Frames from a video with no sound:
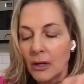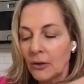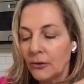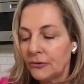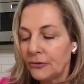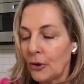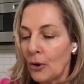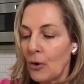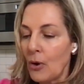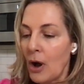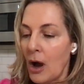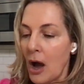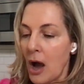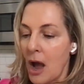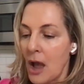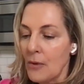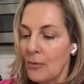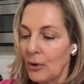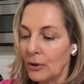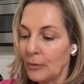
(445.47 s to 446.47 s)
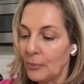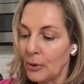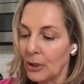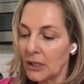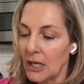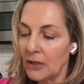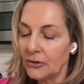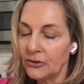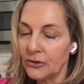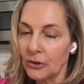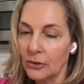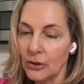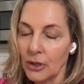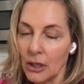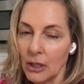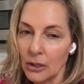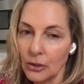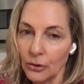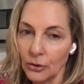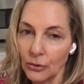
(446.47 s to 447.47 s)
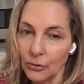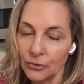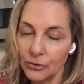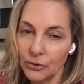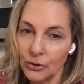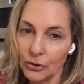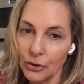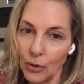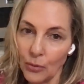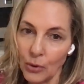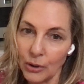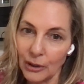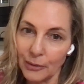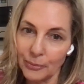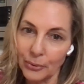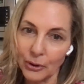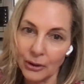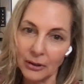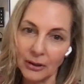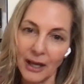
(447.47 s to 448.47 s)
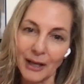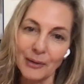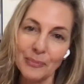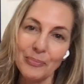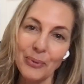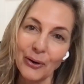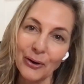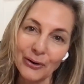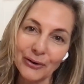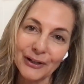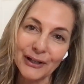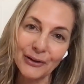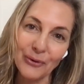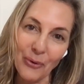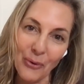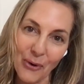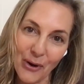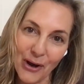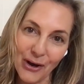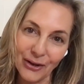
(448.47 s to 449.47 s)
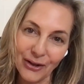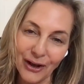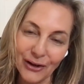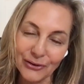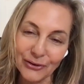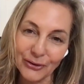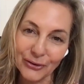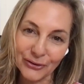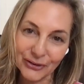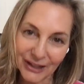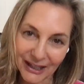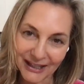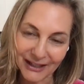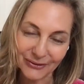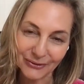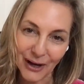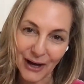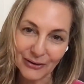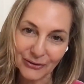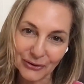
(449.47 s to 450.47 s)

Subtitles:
So I want to point out to you that you don't want to put like burning oil on your skin, right?